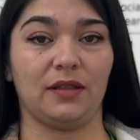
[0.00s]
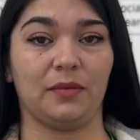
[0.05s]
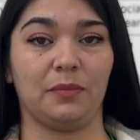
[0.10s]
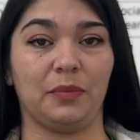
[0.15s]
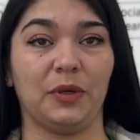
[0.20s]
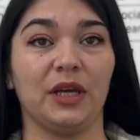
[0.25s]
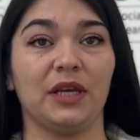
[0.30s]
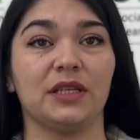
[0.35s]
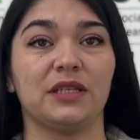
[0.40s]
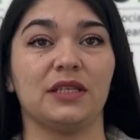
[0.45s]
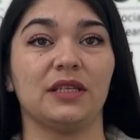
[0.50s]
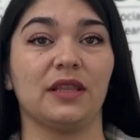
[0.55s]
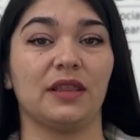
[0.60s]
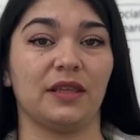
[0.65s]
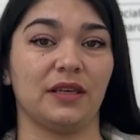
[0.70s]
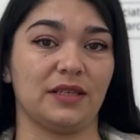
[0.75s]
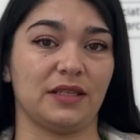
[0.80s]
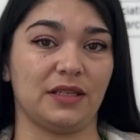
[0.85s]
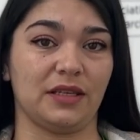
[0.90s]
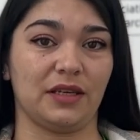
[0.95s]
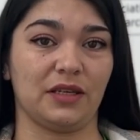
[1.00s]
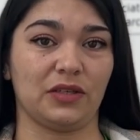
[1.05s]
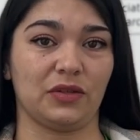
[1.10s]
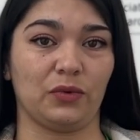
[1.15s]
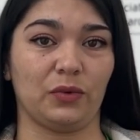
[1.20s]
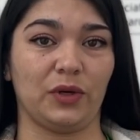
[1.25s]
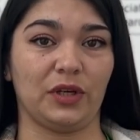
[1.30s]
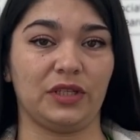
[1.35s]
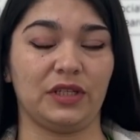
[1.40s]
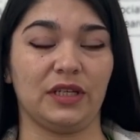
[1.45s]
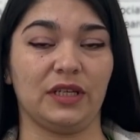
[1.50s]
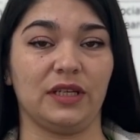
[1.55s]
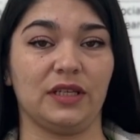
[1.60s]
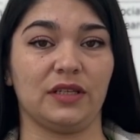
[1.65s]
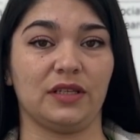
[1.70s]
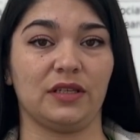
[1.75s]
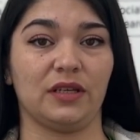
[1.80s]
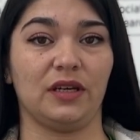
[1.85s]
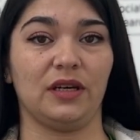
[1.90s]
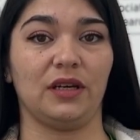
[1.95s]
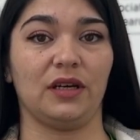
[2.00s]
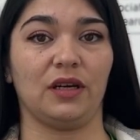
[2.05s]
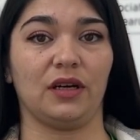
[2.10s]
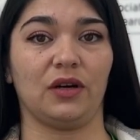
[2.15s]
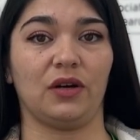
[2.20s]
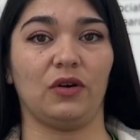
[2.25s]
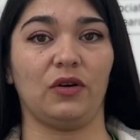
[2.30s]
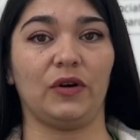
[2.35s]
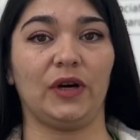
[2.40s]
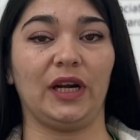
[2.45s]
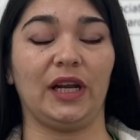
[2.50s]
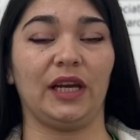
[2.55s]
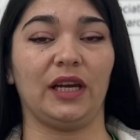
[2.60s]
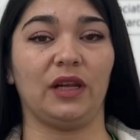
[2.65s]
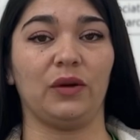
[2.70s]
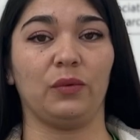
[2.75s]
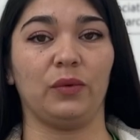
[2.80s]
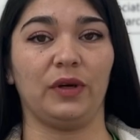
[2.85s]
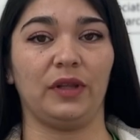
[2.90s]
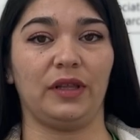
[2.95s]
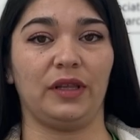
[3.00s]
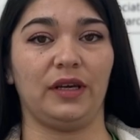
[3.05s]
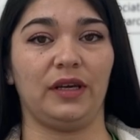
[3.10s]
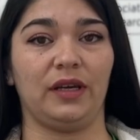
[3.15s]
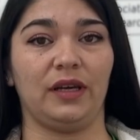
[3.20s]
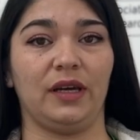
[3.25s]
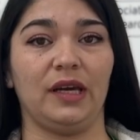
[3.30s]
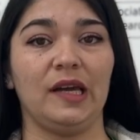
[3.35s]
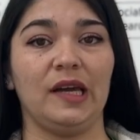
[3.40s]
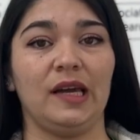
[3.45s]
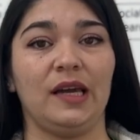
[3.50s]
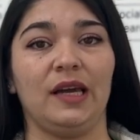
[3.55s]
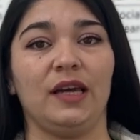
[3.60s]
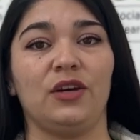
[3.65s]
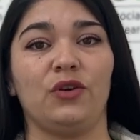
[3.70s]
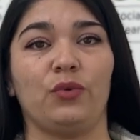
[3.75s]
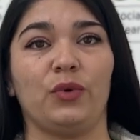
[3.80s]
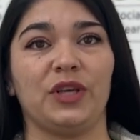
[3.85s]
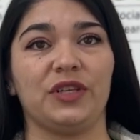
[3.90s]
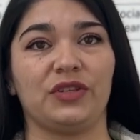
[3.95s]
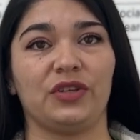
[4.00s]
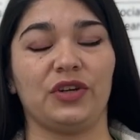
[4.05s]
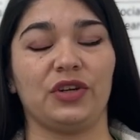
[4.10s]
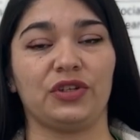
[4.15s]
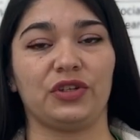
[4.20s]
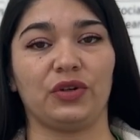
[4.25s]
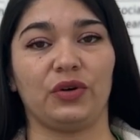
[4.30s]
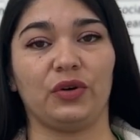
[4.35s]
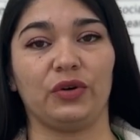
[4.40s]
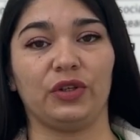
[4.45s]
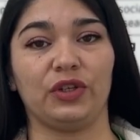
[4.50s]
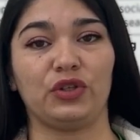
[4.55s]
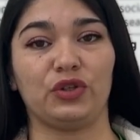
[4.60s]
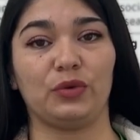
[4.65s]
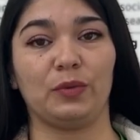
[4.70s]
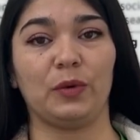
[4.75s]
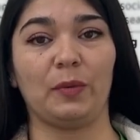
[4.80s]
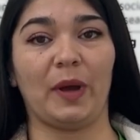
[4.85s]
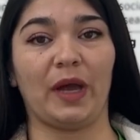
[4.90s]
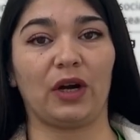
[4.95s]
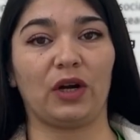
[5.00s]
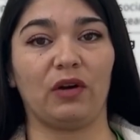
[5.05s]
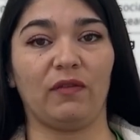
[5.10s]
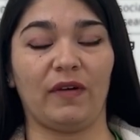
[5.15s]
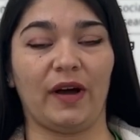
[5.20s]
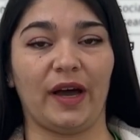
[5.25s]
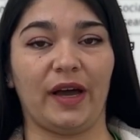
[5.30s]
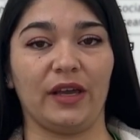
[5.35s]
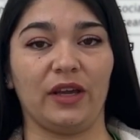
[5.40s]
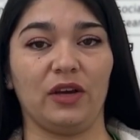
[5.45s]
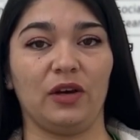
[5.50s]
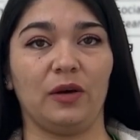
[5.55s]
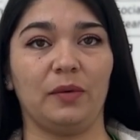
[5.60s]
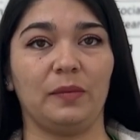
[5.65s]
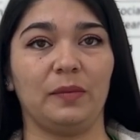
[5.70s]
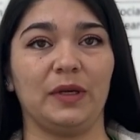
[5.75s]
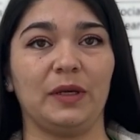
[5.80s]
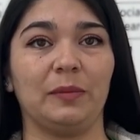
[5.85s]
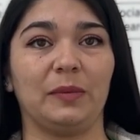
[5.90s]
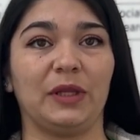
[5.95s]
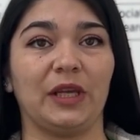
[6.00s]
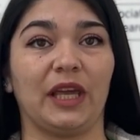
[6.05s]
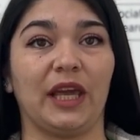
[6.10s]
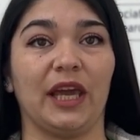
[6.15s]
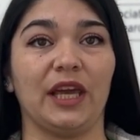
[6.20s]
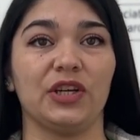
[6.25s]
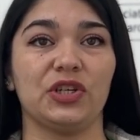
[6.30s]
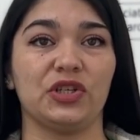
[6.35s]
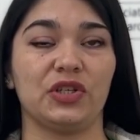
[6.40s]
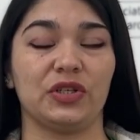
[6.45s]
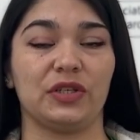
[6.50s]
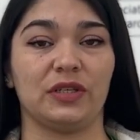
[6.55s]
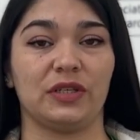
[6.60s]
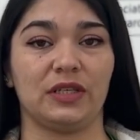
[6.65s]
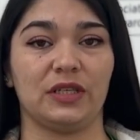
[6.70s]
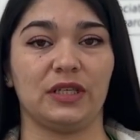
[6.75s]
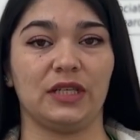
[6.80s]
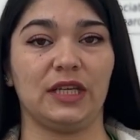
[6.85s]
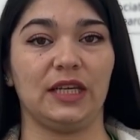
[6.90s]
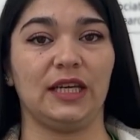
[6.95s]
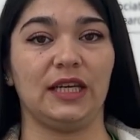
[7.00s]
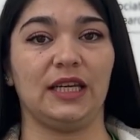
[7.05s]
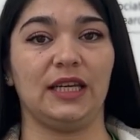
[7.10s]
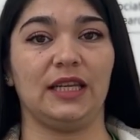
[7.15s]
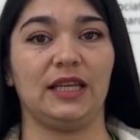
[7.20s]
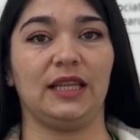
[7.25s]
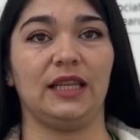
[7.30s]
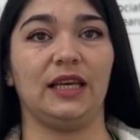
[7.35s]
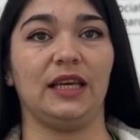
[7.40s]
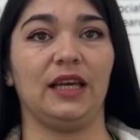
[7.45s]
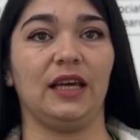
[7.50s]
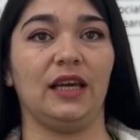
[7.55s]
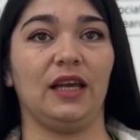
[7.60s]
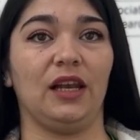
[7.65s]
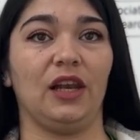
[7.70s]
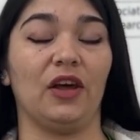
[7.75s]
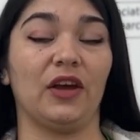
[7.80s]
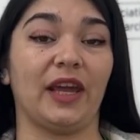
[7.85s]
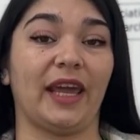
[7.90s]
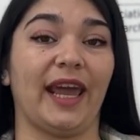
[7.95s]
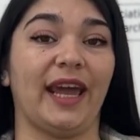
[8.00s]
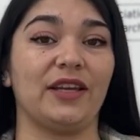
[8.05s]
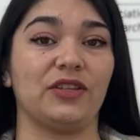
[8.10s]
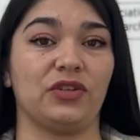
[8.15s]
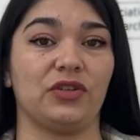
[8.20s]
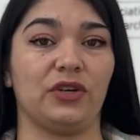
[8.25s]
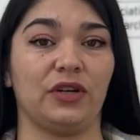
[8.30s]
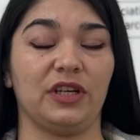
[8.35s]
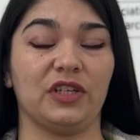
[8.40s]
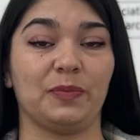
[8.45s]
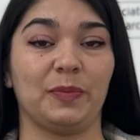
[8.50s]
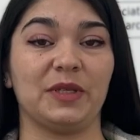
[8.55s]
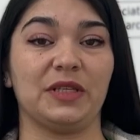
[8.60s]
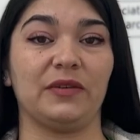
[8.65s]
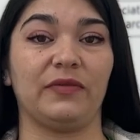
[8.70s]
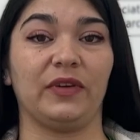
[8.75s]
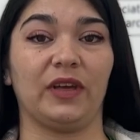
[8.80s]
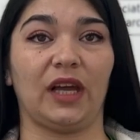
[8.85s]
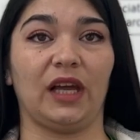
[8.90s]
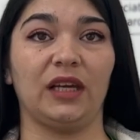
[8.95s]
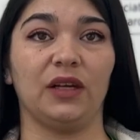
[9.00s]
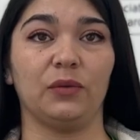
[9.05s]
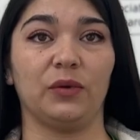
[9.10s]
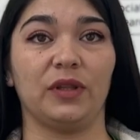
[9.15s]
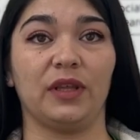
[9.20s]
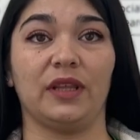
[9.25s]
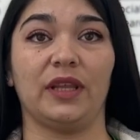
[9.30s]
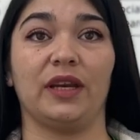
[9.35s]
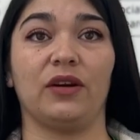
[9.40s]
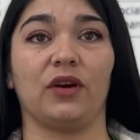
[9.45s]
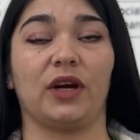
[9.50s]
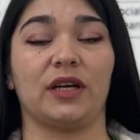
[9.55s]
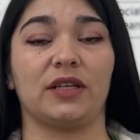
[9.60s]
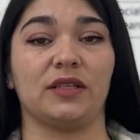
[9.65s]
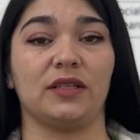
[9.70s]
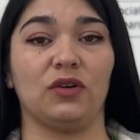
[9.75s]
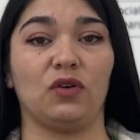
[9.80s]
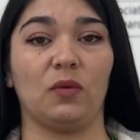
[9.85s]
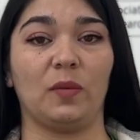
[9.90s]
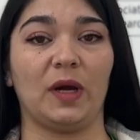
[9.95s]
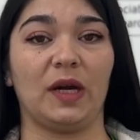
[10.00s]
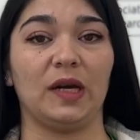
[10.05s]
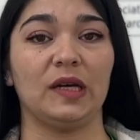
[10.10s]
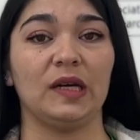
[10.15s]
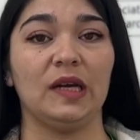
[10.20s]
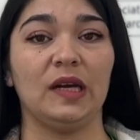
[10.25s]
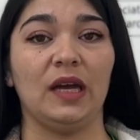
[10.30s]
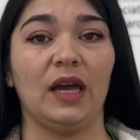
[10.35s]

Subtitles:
PhD thesis, which is correlated with the research on the tumor microbiome implications in the lung cancer, specifically with adenocarcinoma.